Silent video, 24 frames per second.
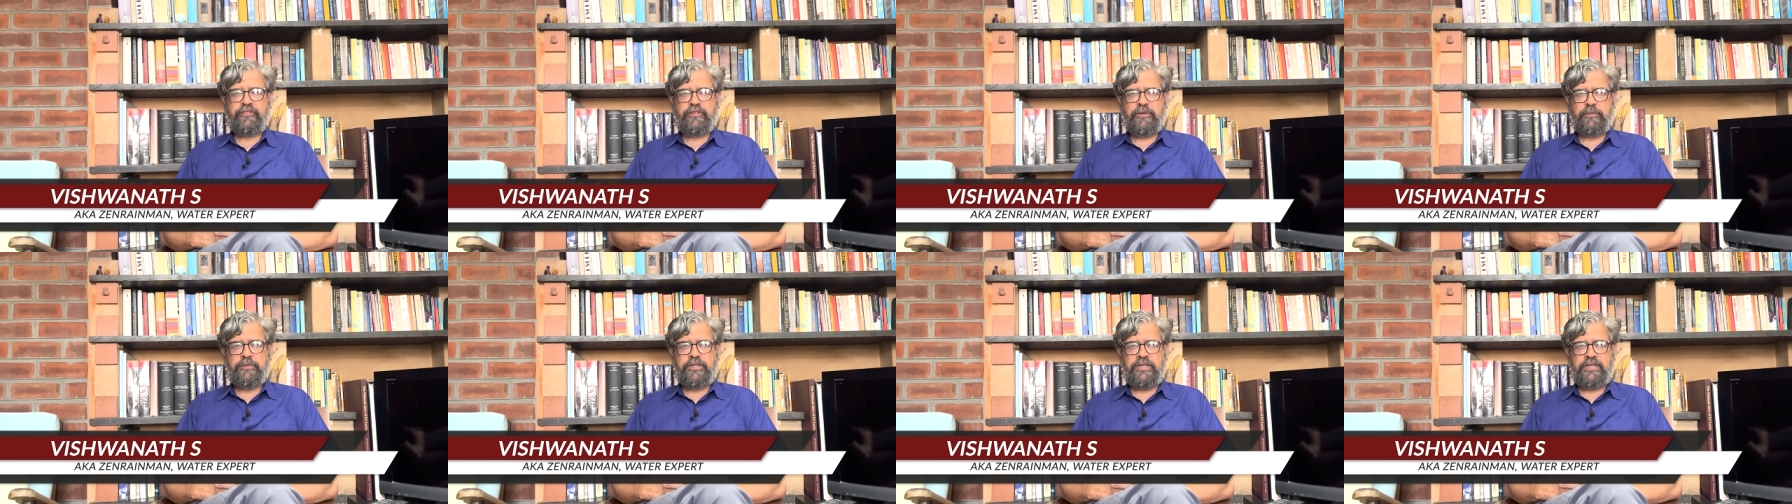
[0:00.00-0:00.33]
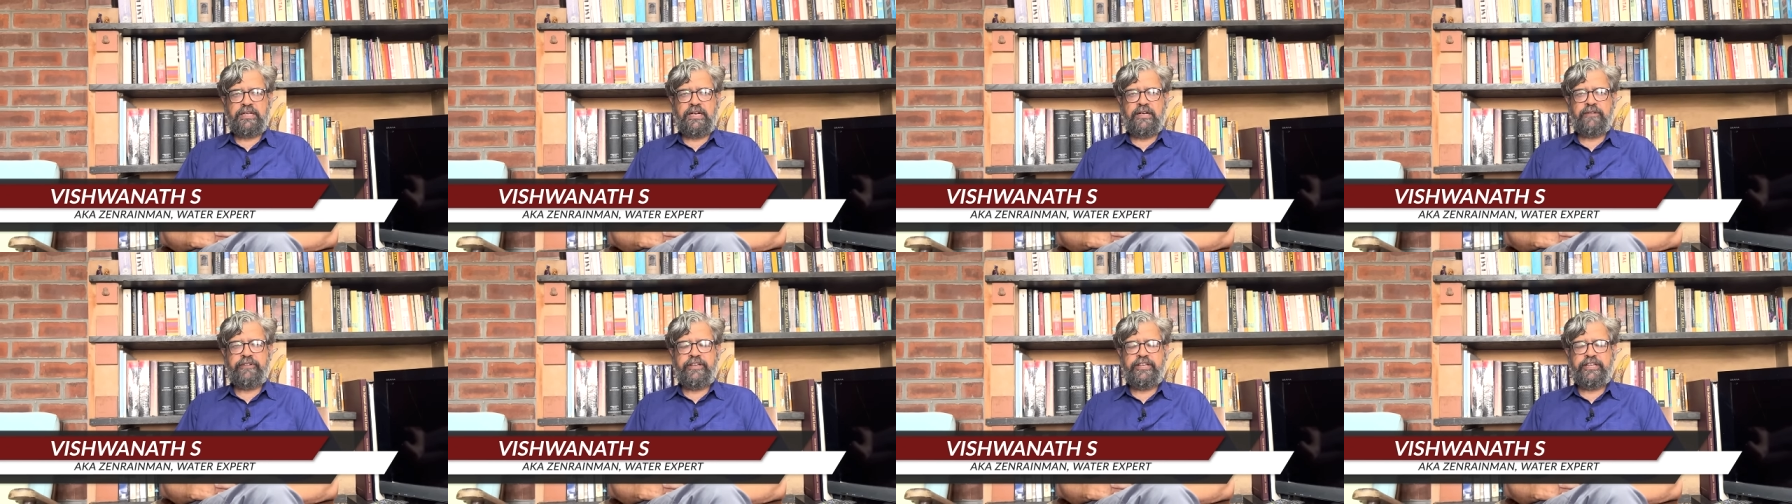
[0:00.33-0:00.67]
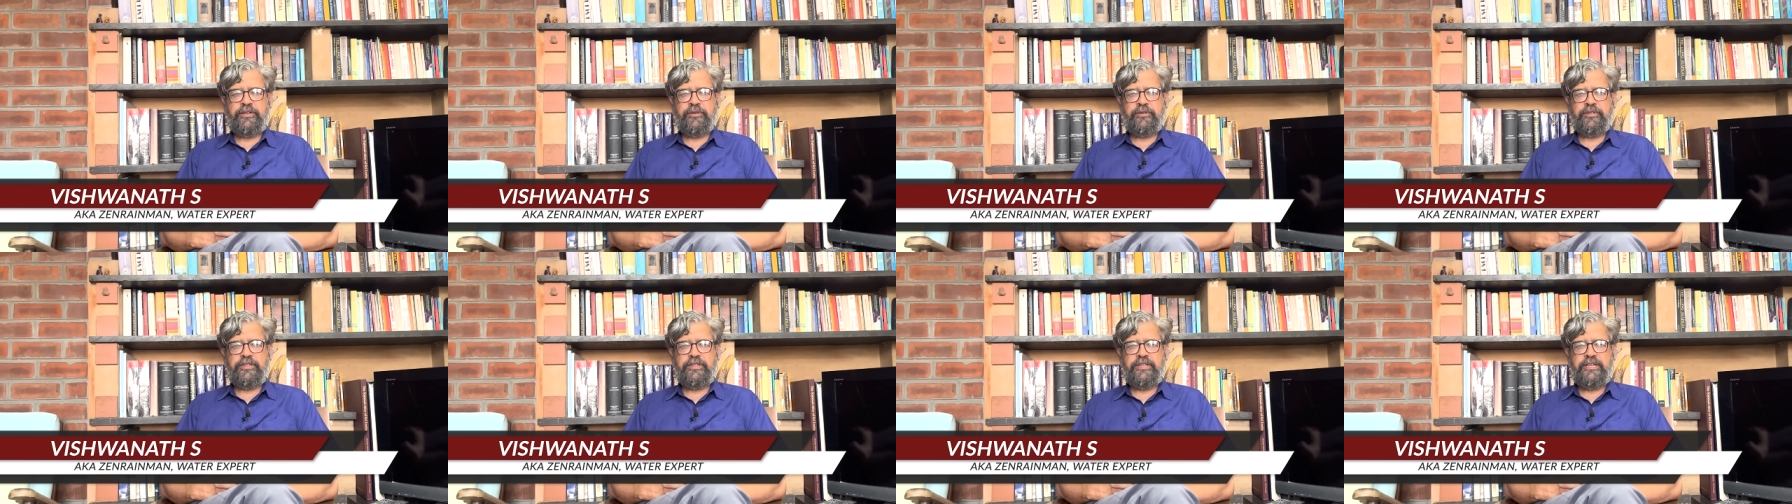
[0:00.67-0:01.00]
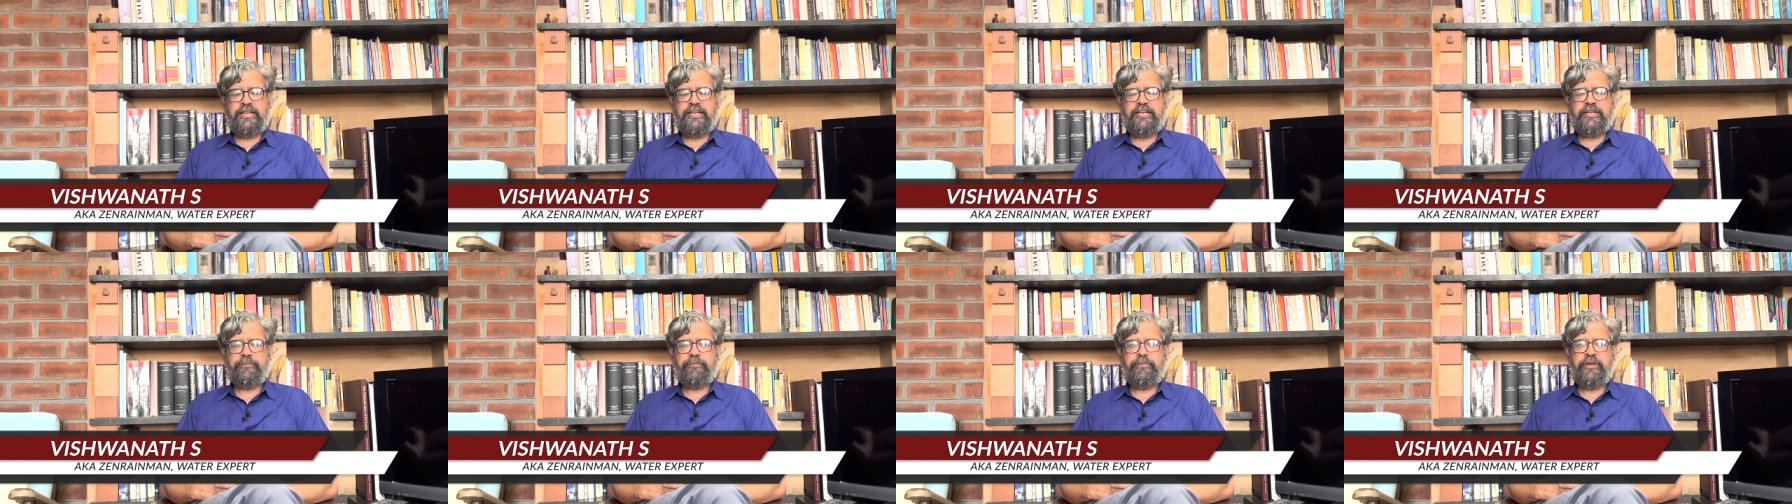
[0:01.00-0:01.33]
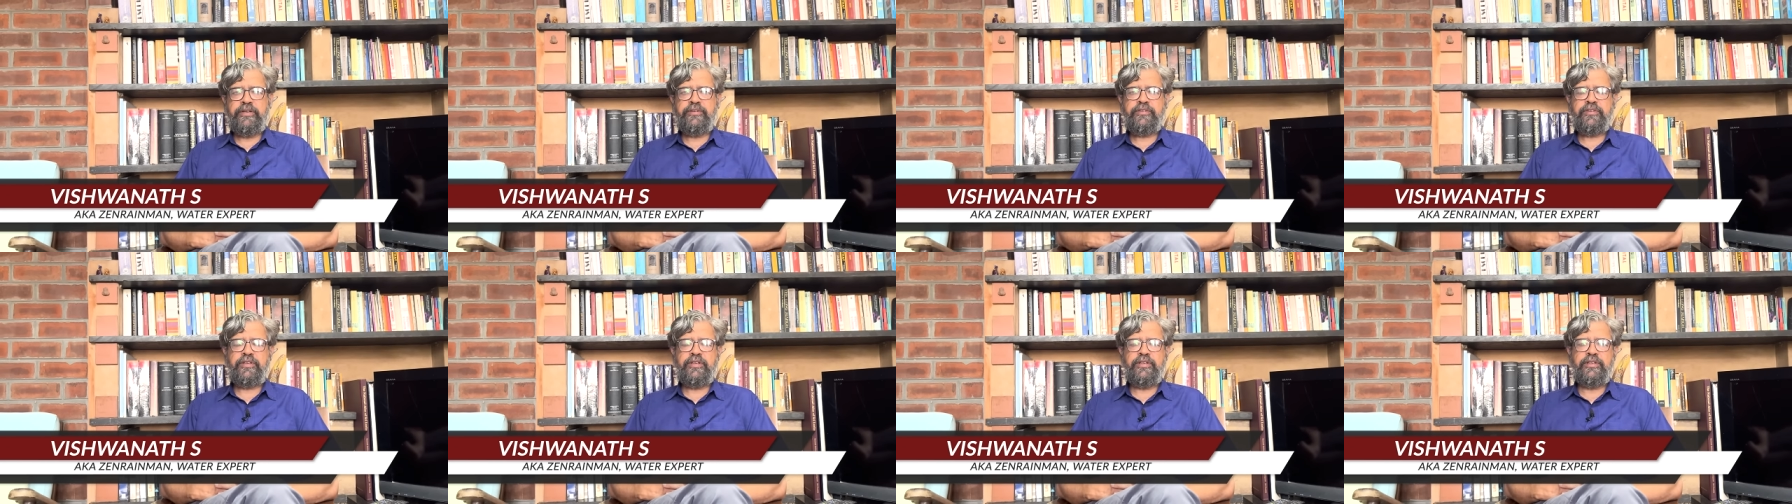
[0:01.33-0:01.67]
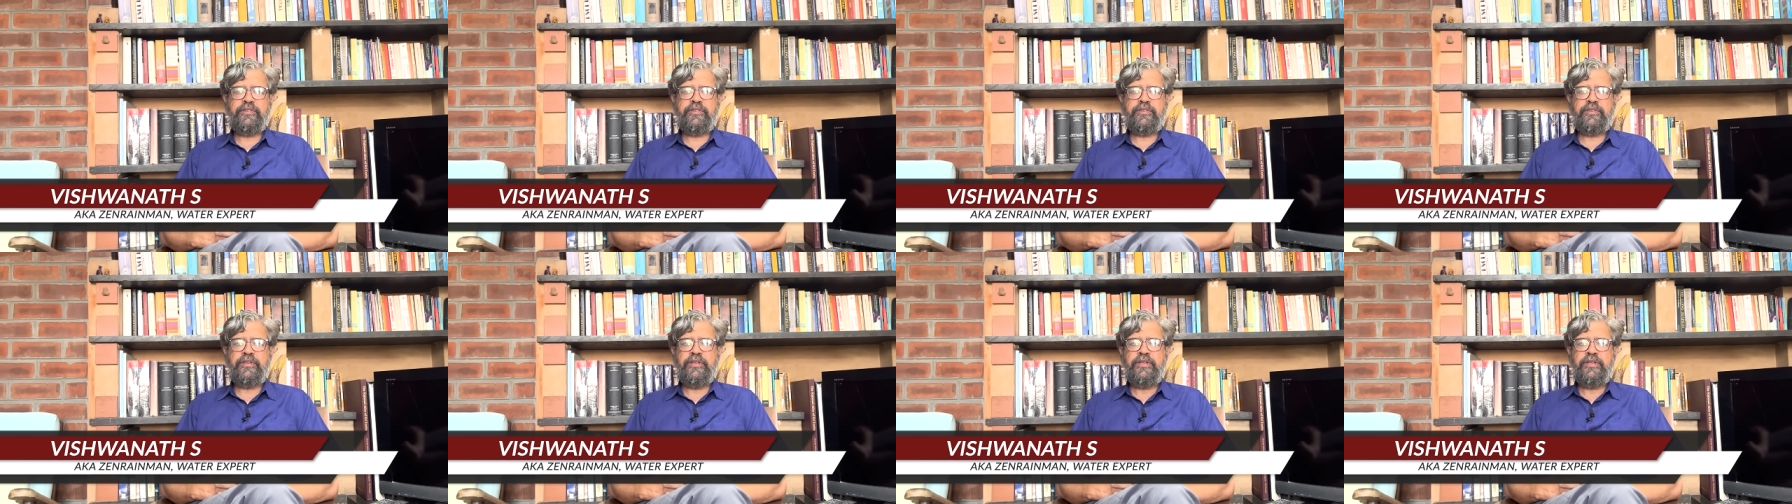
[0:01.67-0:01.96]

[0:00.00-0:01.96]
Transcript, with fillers: from the Kaveri on a daily basis.